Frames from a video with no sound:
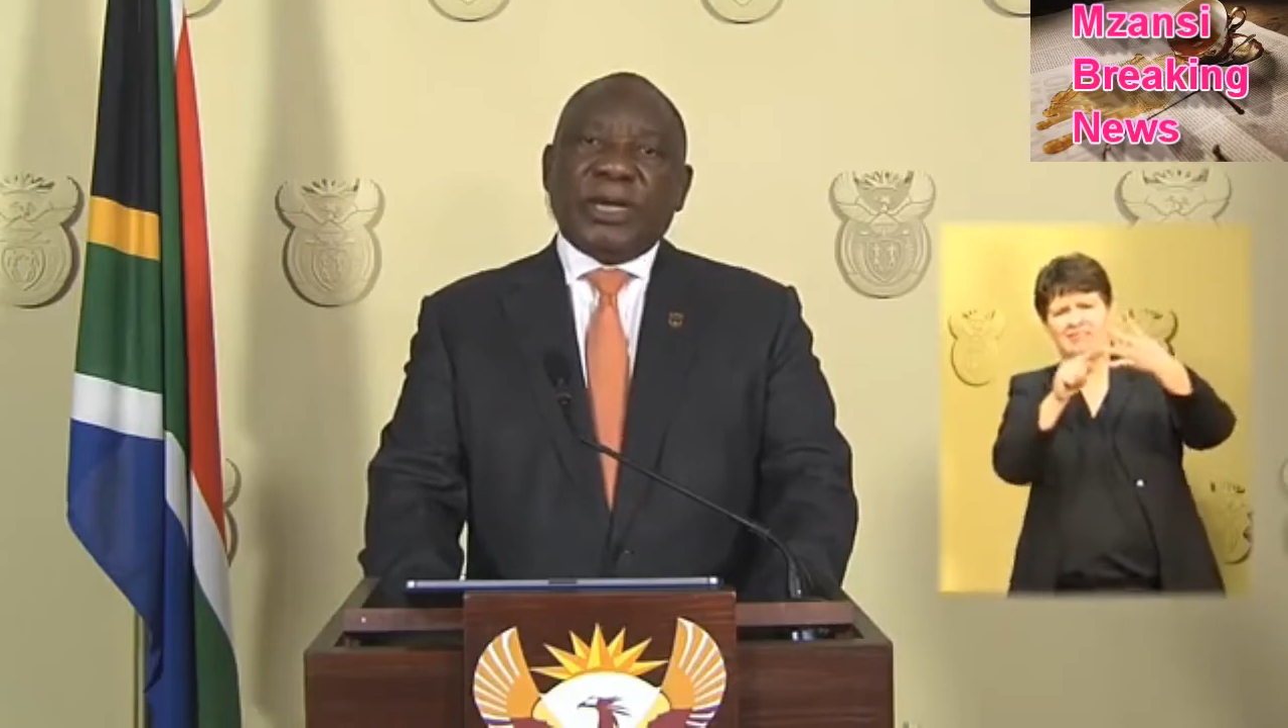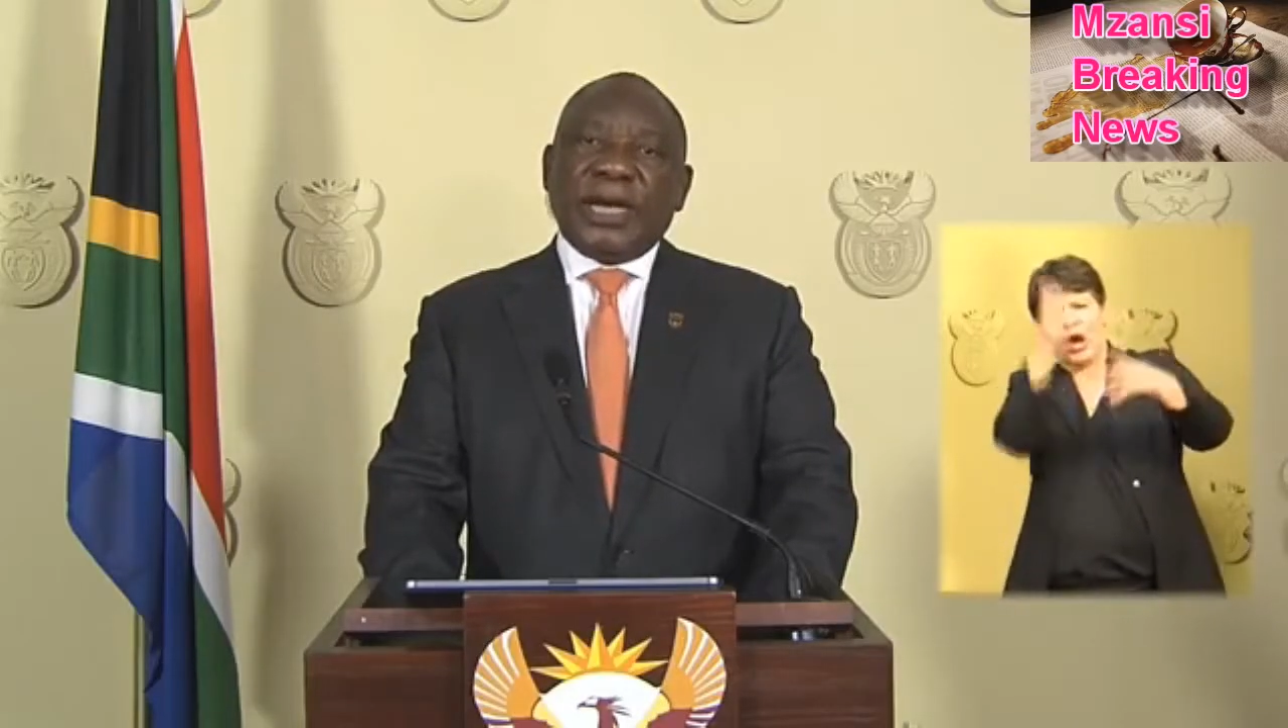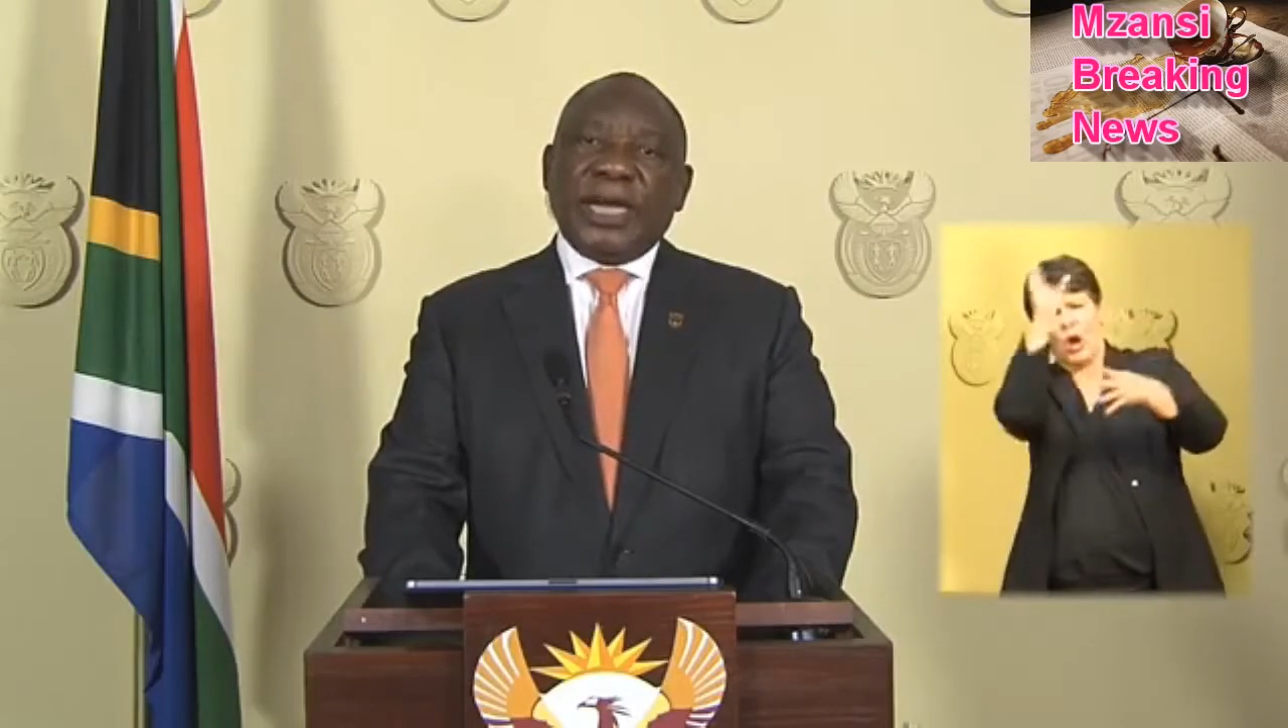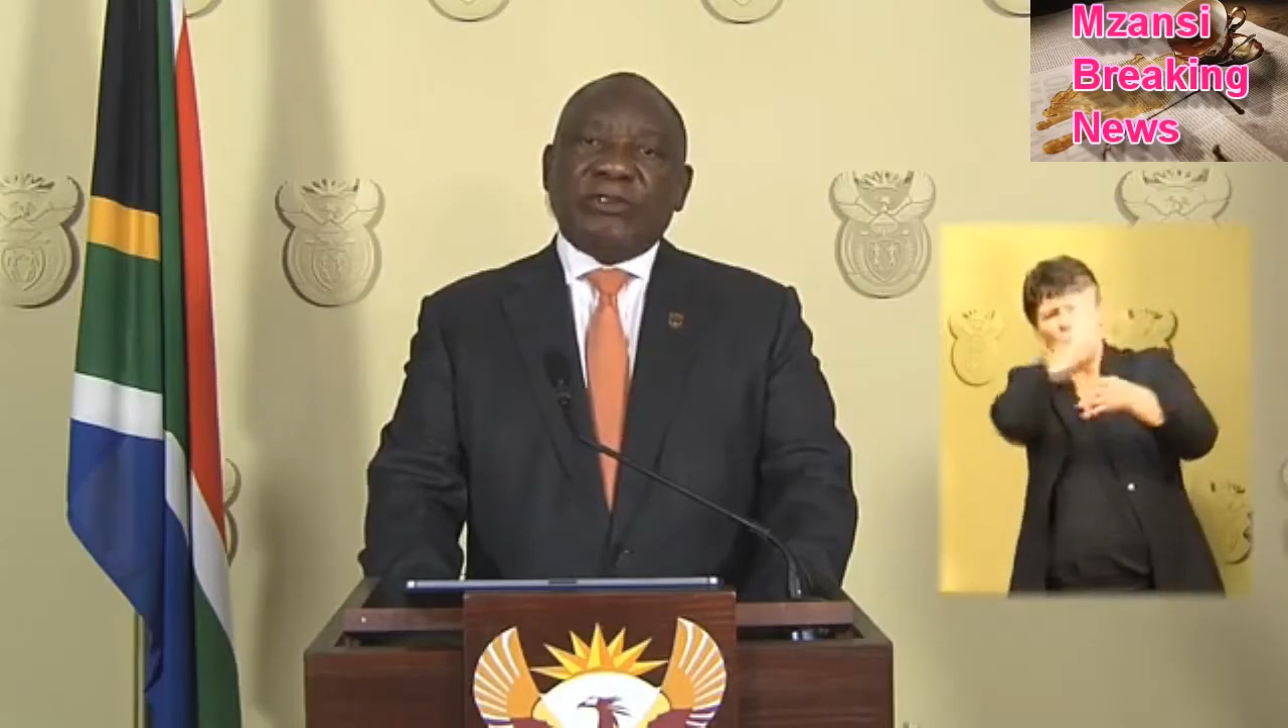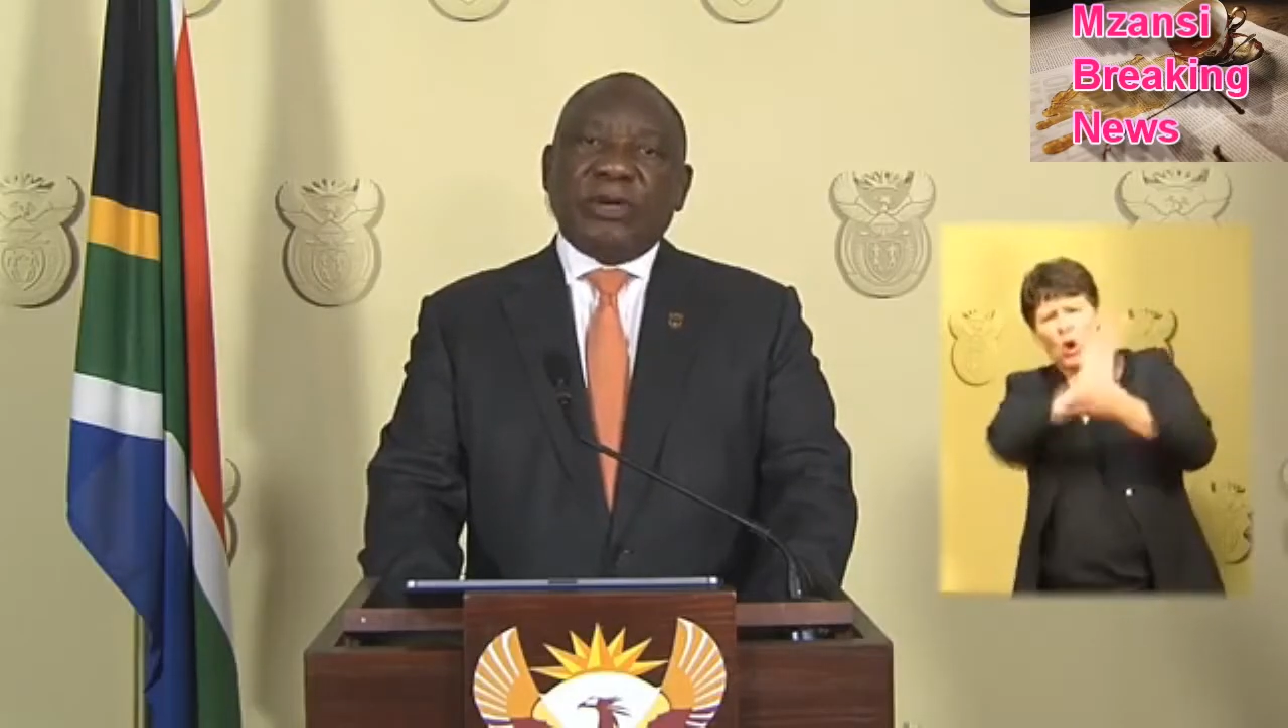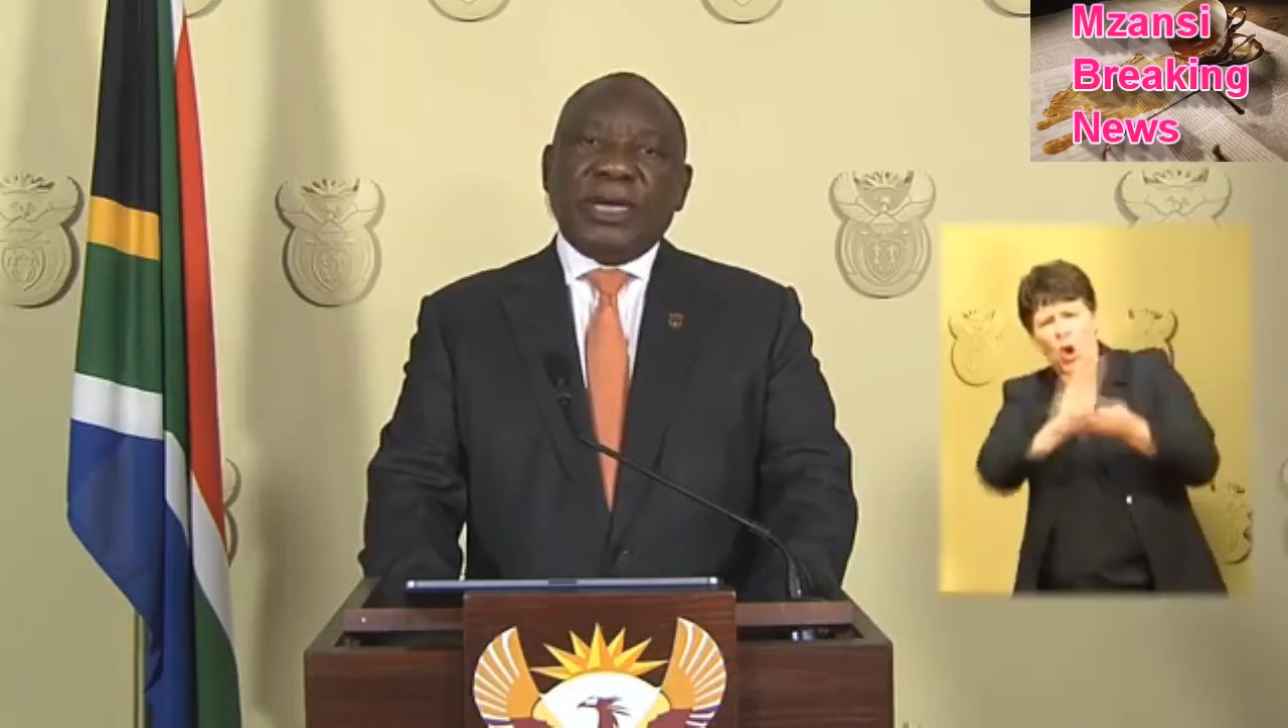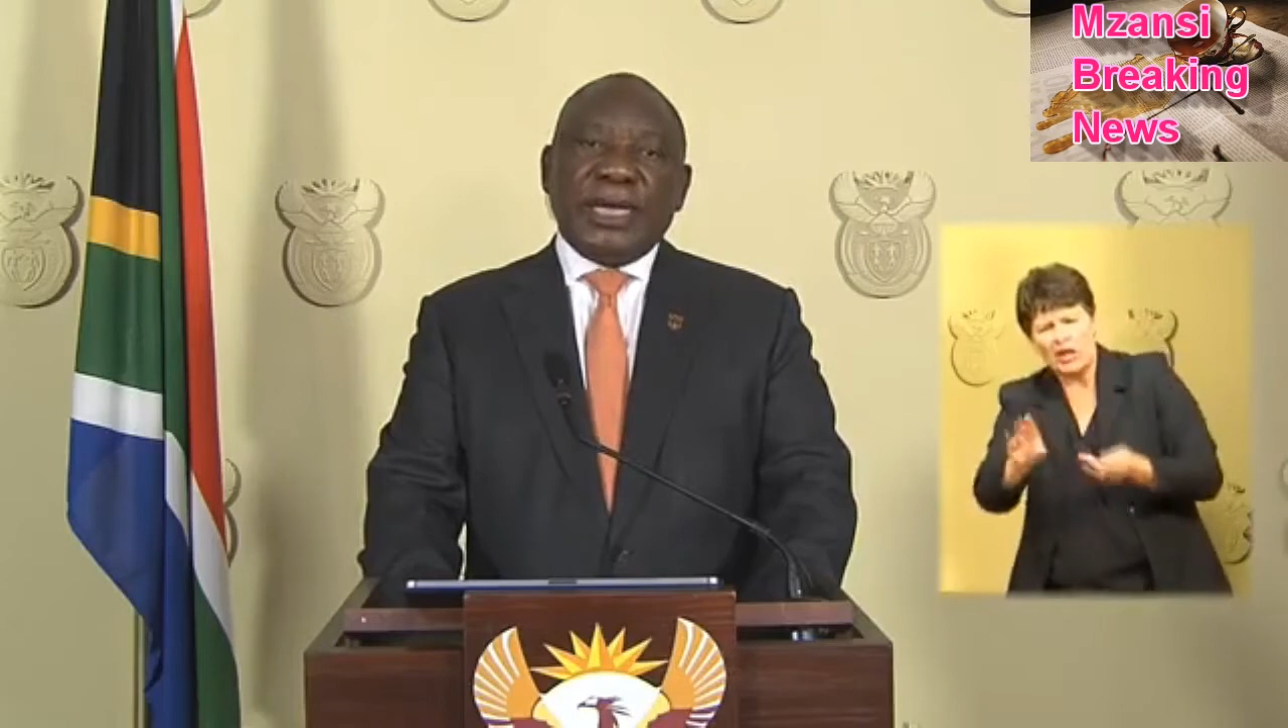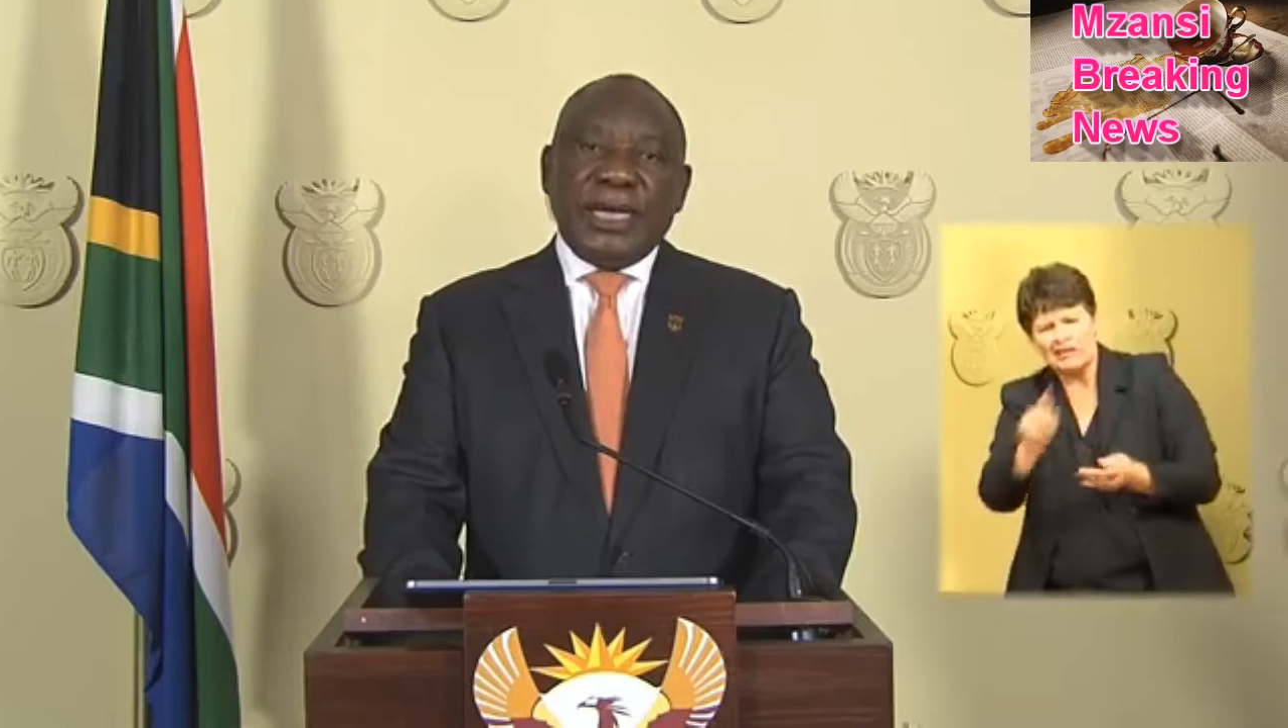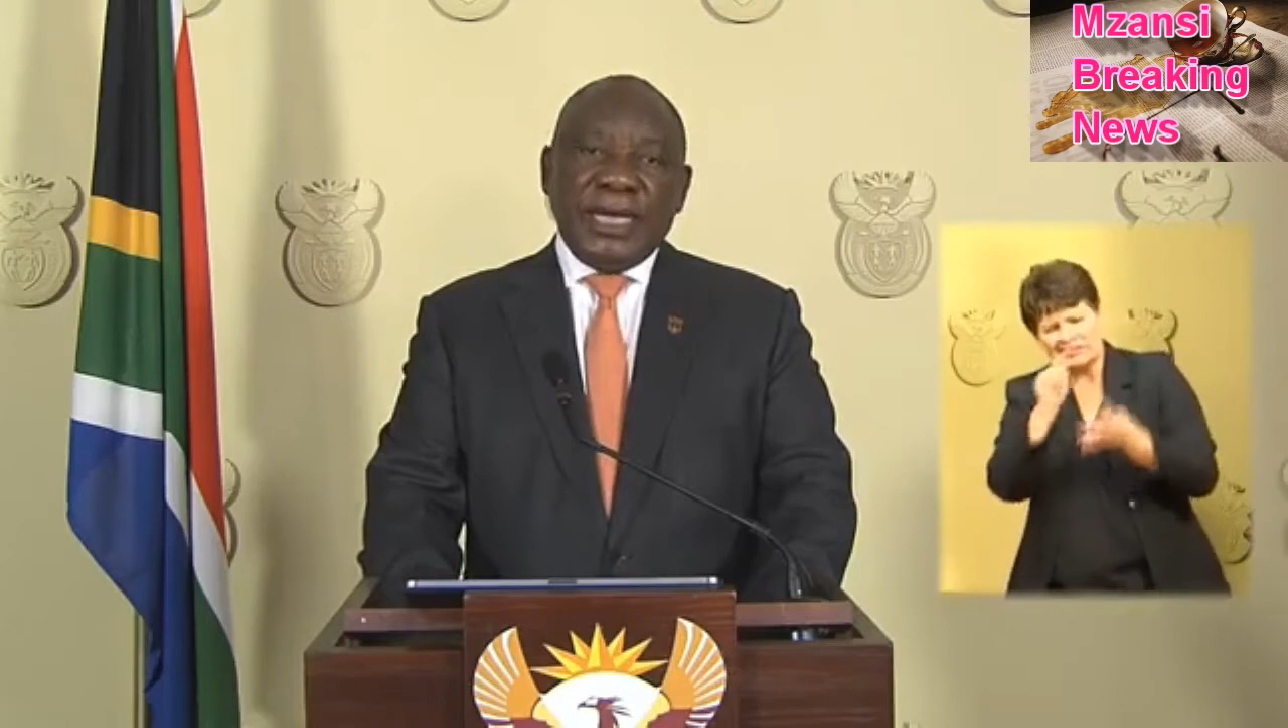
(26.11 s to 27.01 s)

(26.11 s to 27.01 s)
gradually